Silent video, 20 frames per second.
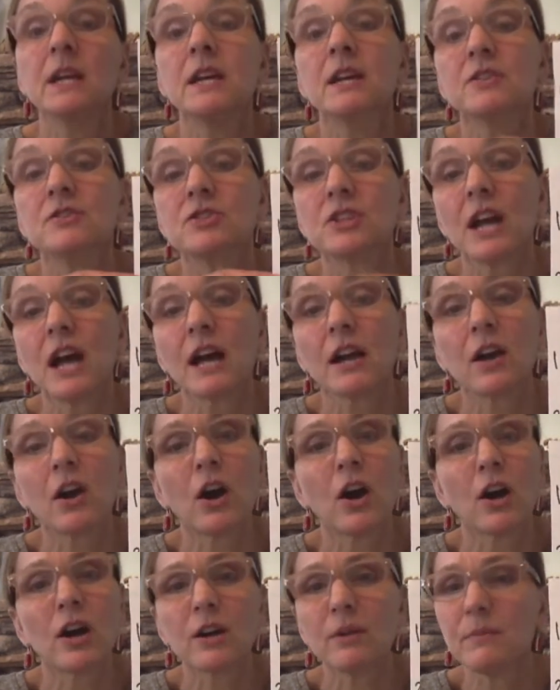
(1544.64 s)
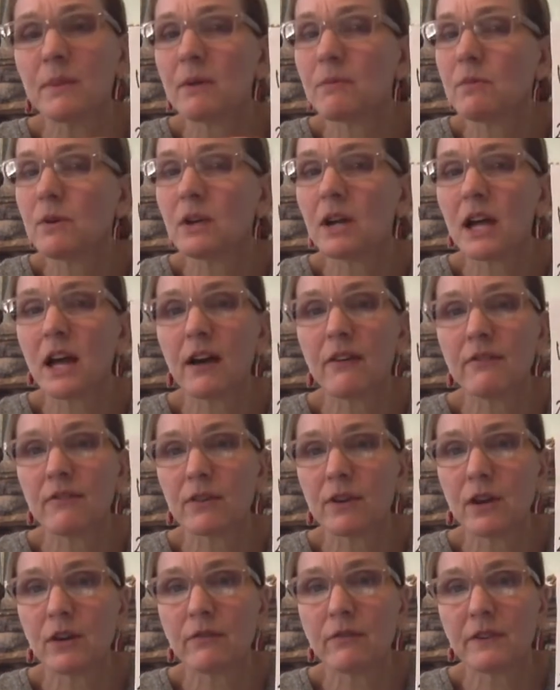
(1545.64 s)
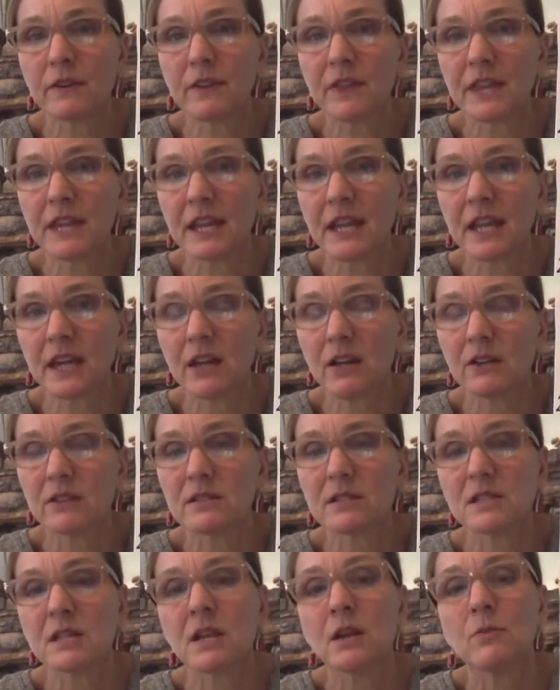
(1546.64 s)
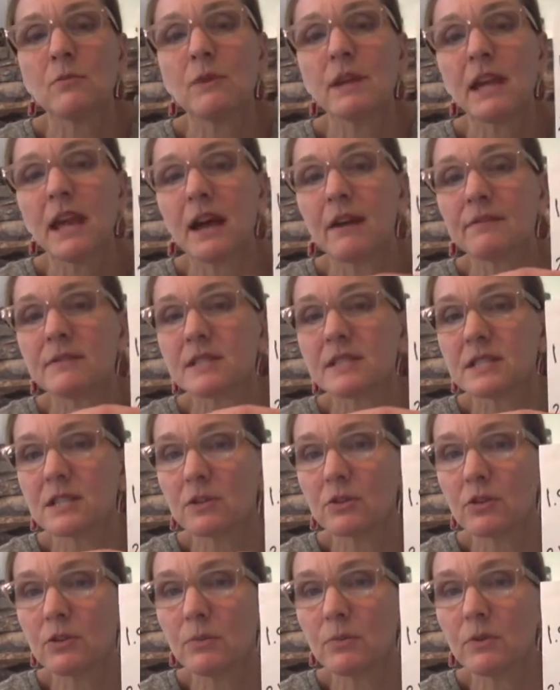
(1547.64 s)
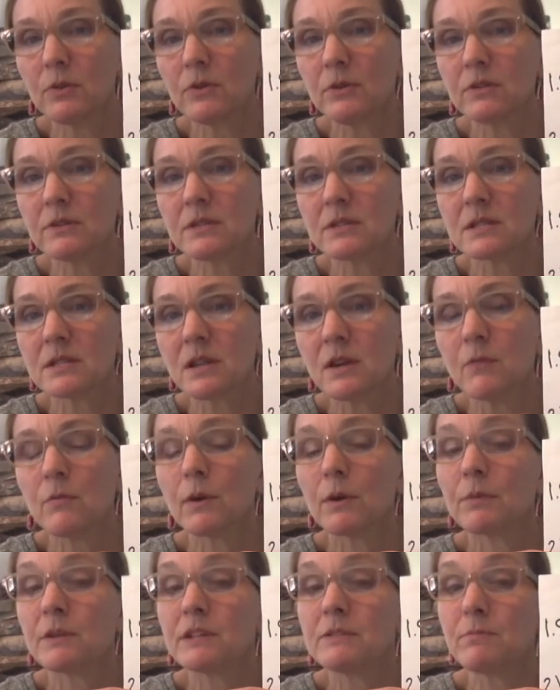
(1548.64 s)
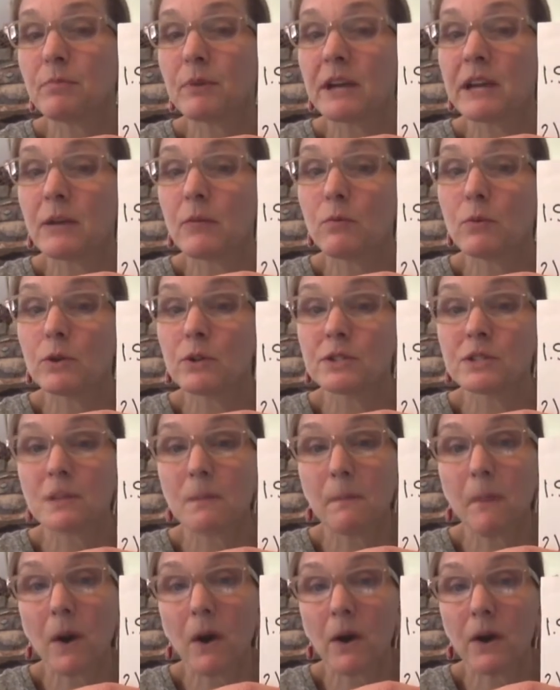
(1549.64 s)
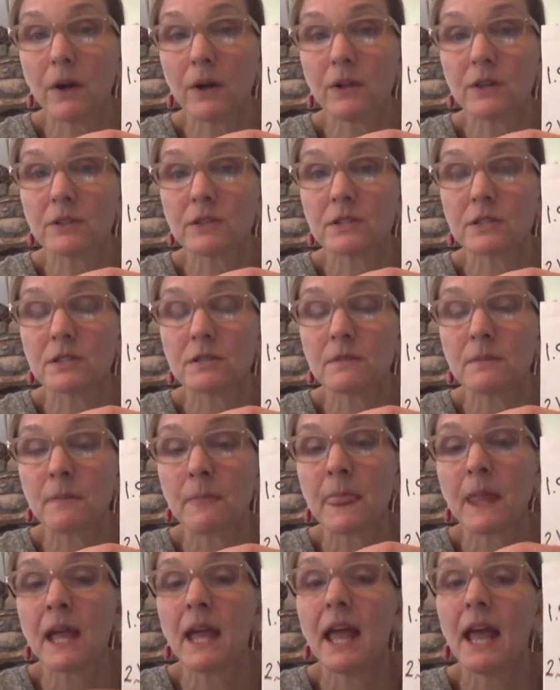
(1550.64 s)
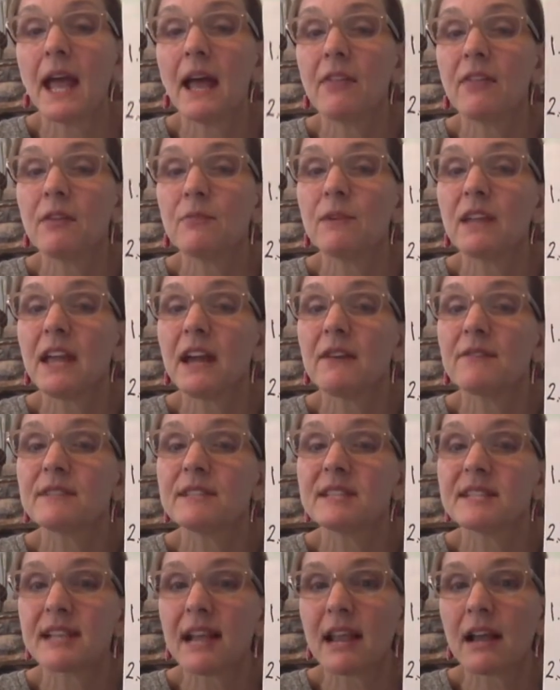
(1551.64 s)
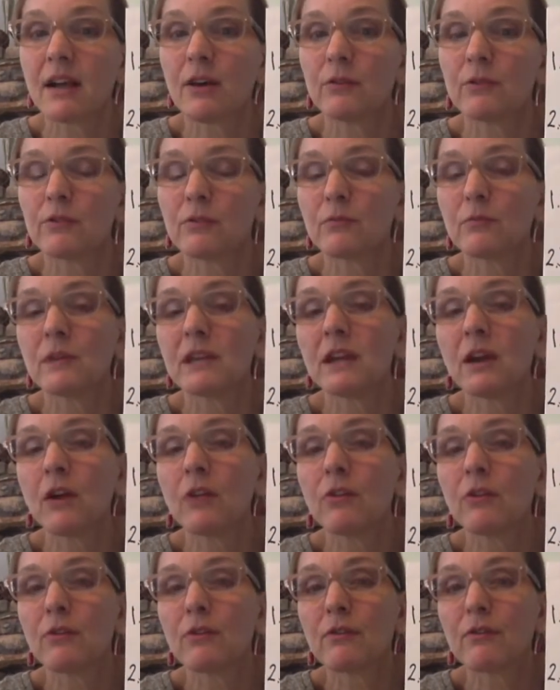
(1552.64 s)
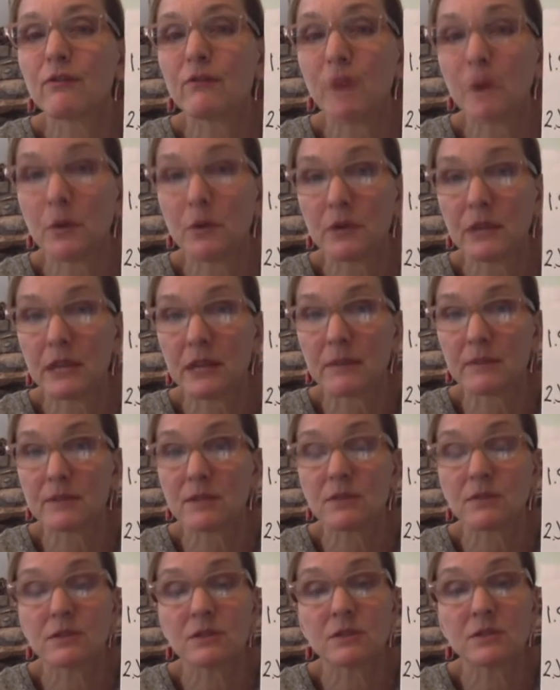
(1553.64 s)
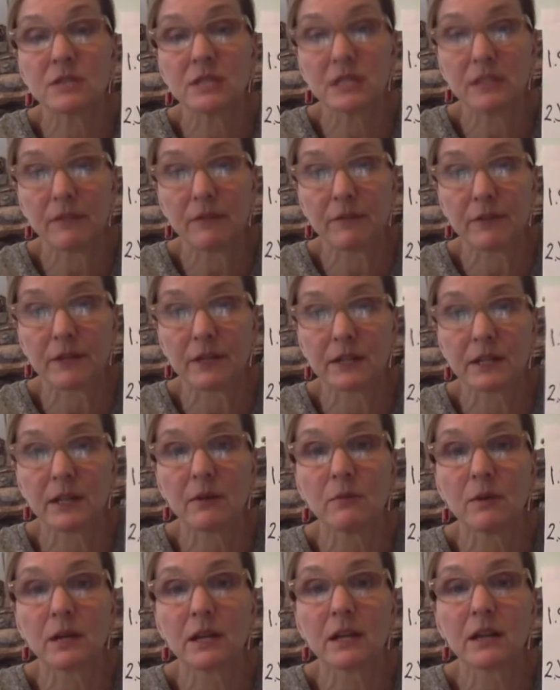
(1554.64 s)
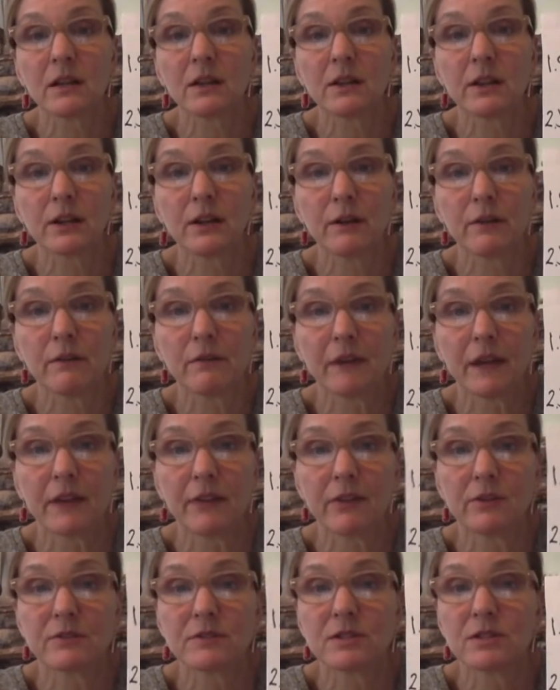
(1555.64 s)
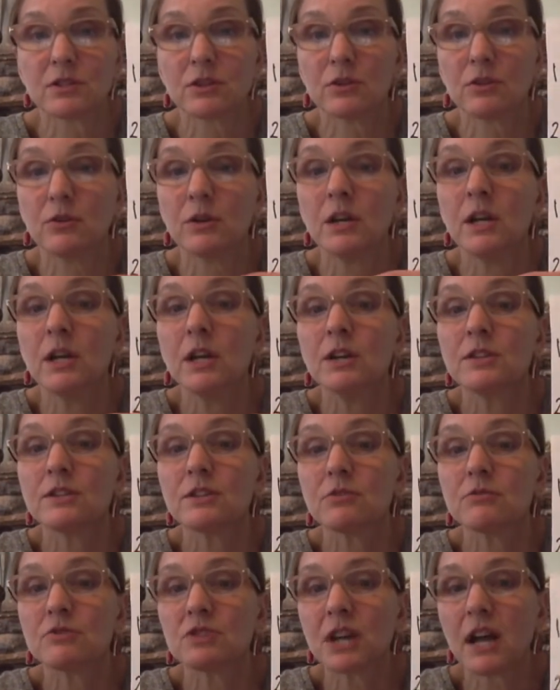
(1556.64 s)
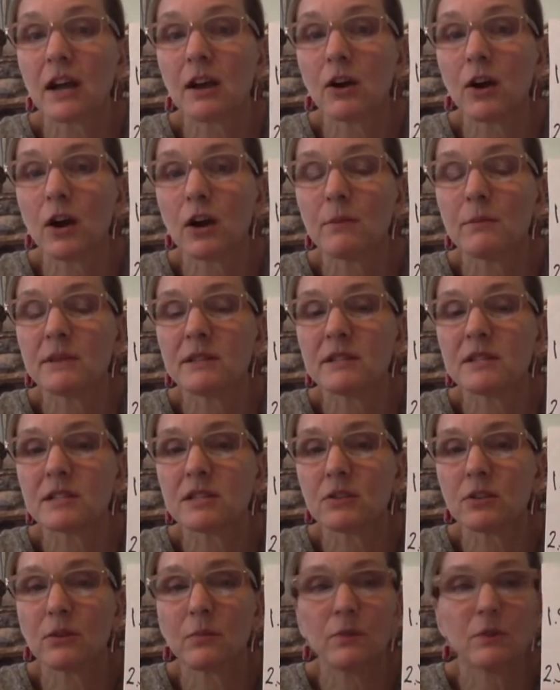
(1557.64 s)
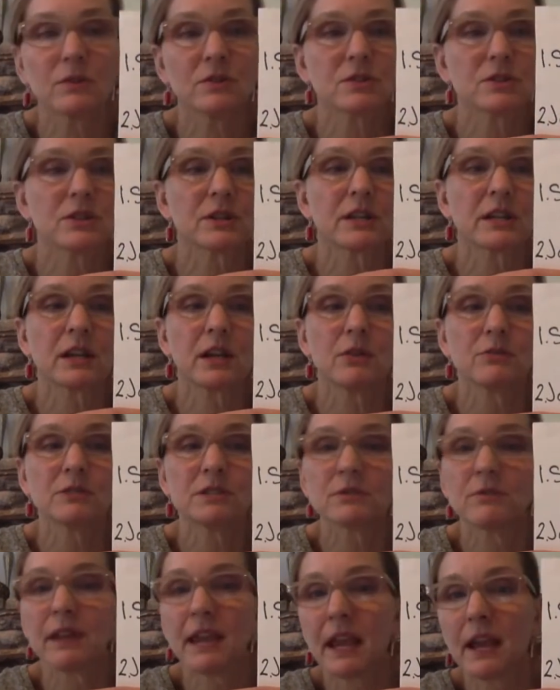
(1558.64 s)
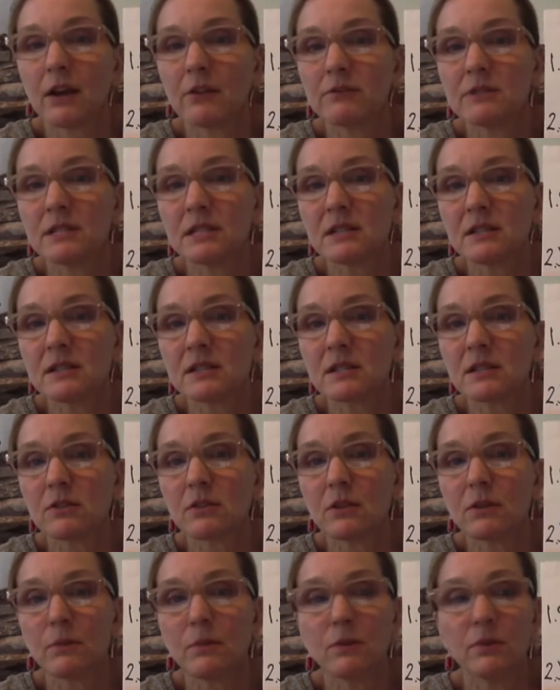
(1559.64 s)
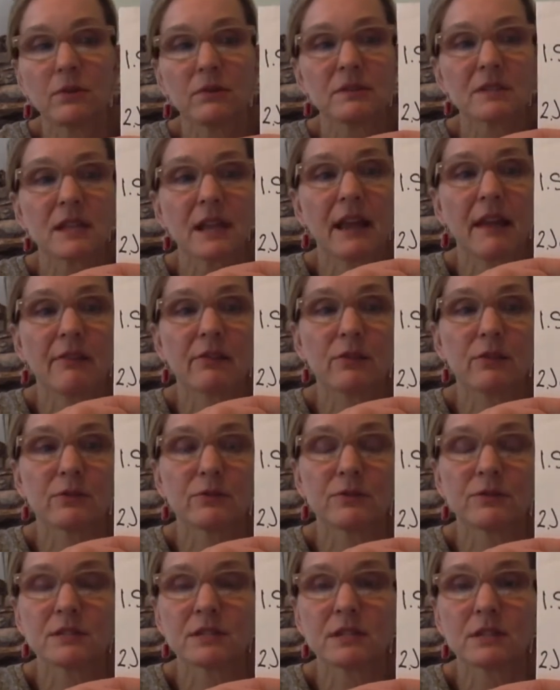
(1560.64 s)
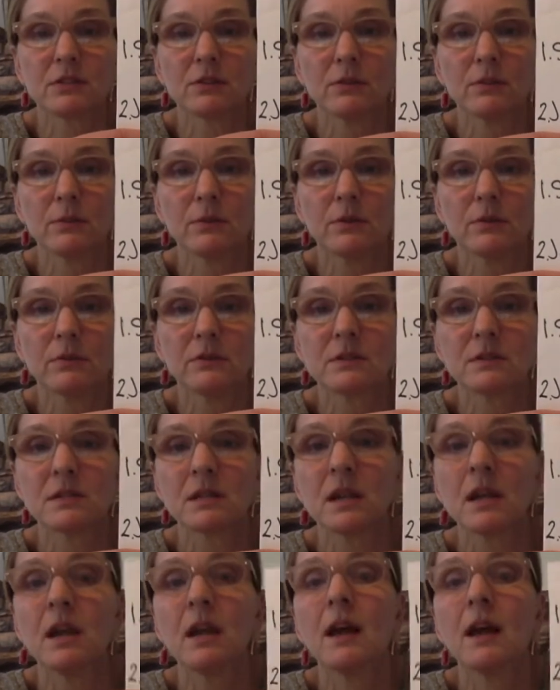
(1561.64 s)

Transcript: Jack Hartman will cover everything else. We have syllables where we break words apart. And then we have sounds, or we call those phonemes. Those are different, and I want to clarify those two. So Jack Hartman's syllables, you're going to go to counting syllables and learn syllables.